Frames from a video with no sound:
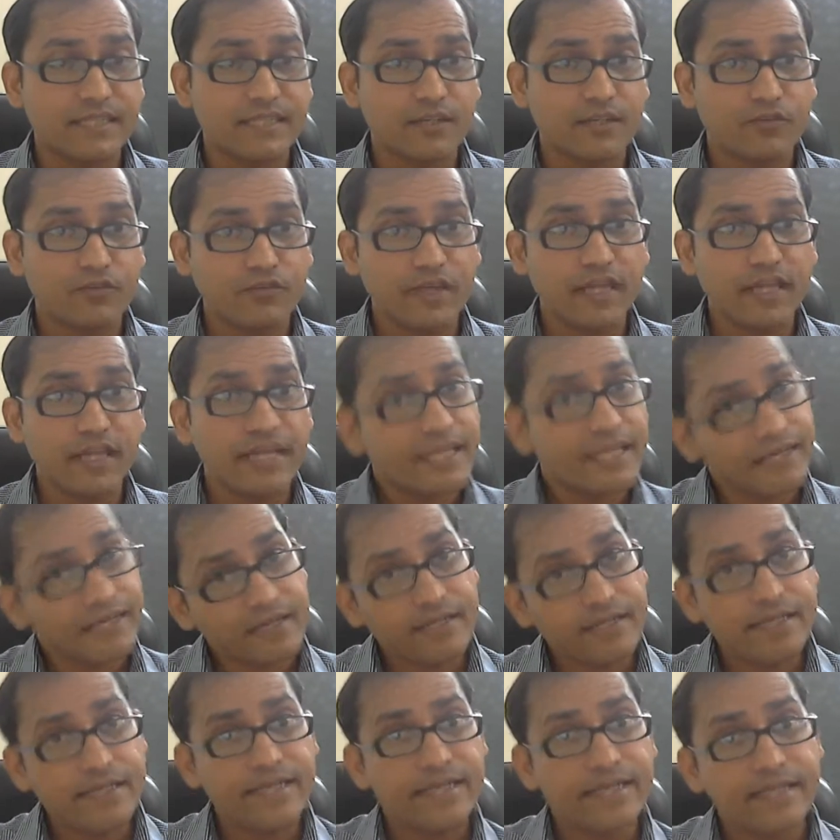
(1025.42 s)
of
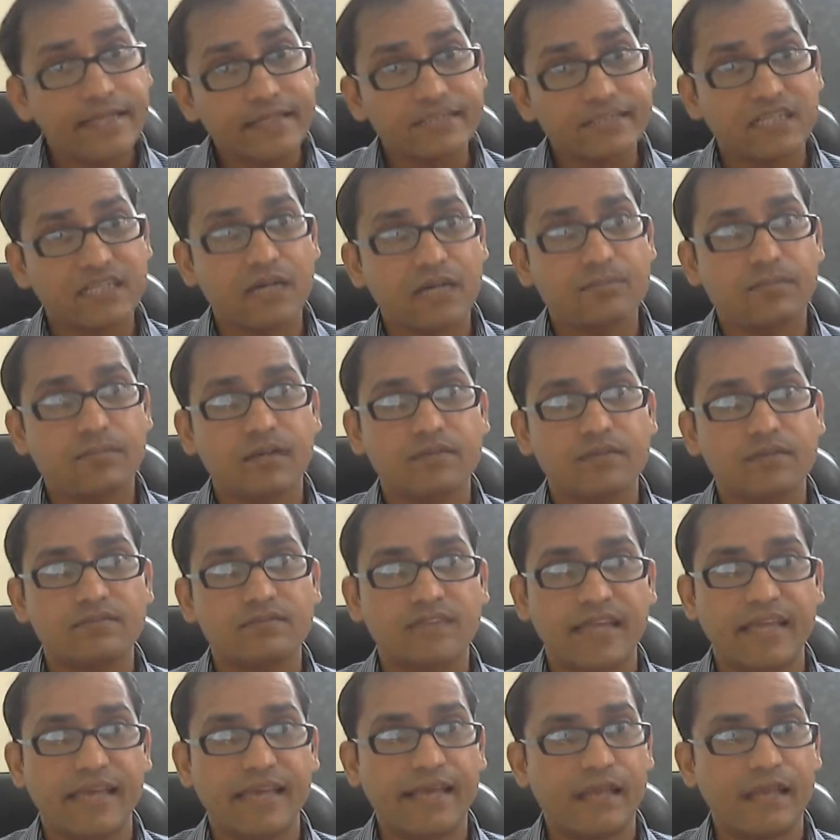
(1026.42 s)
India needing Japan's
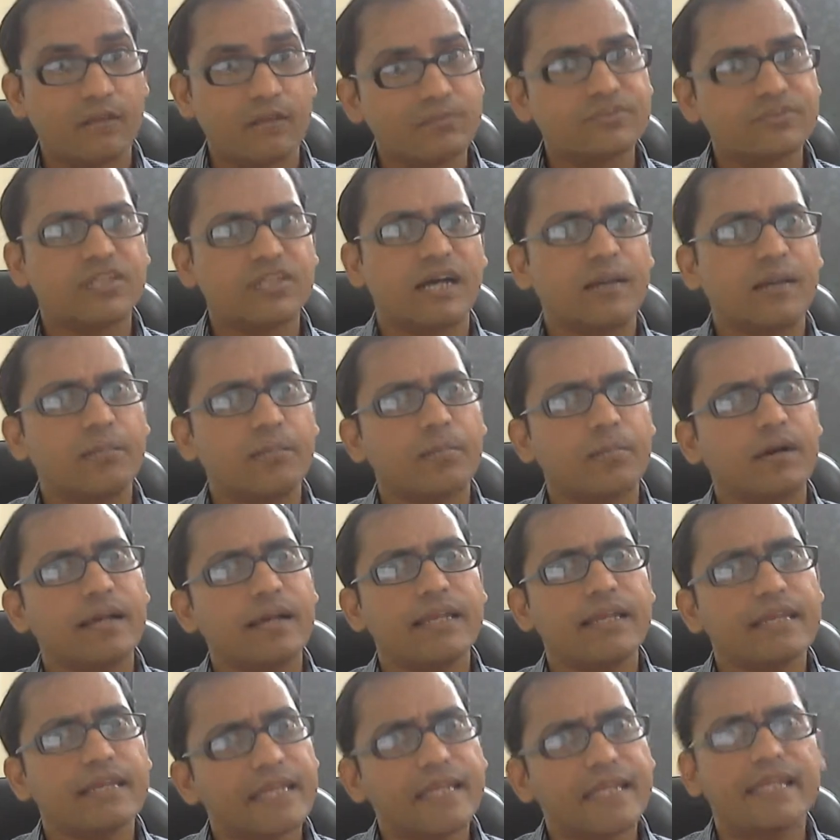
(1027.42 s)
help,
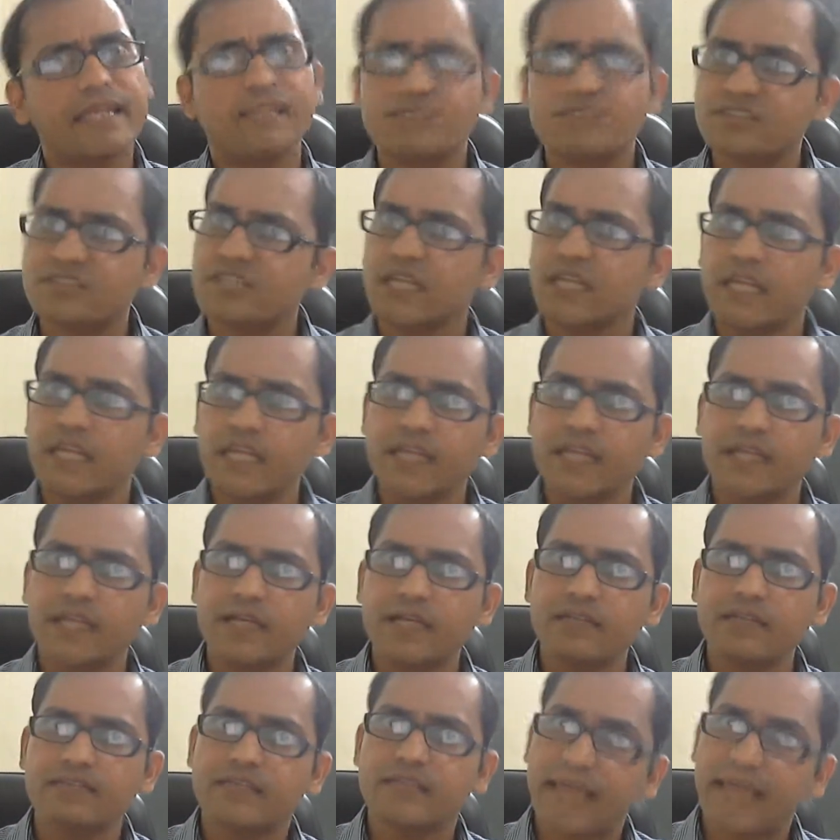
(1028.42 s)
Japan needs
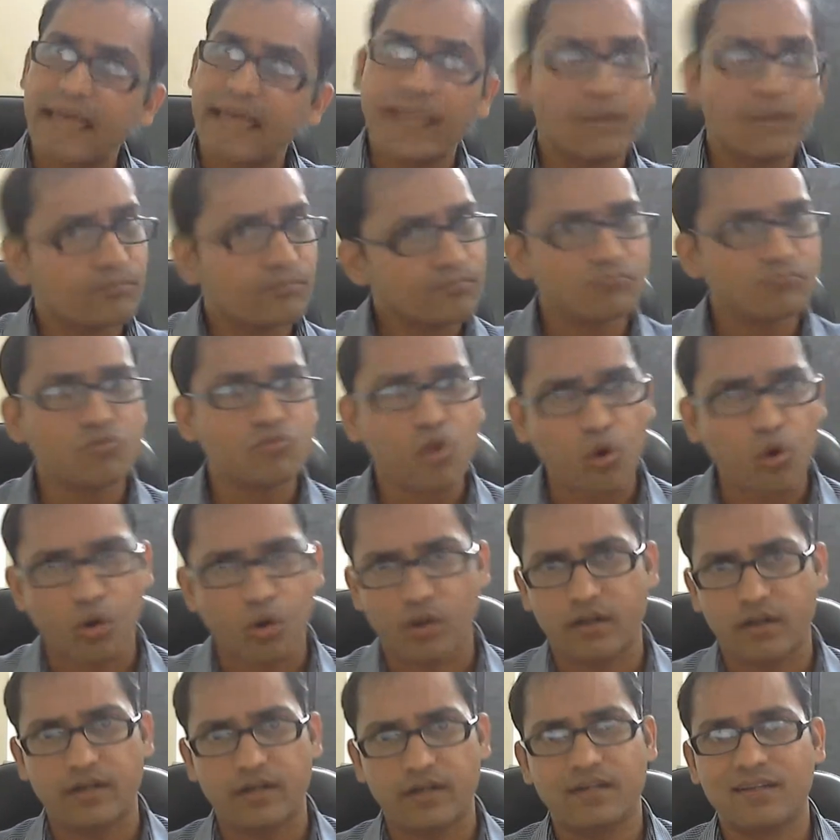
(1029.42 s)
India's help
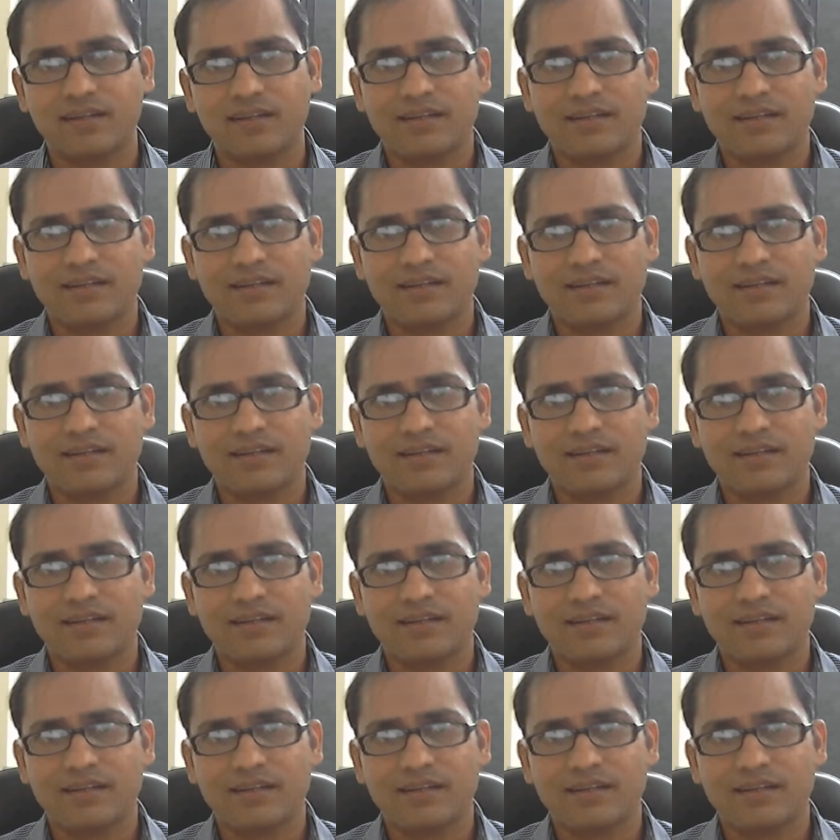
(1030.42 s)
more.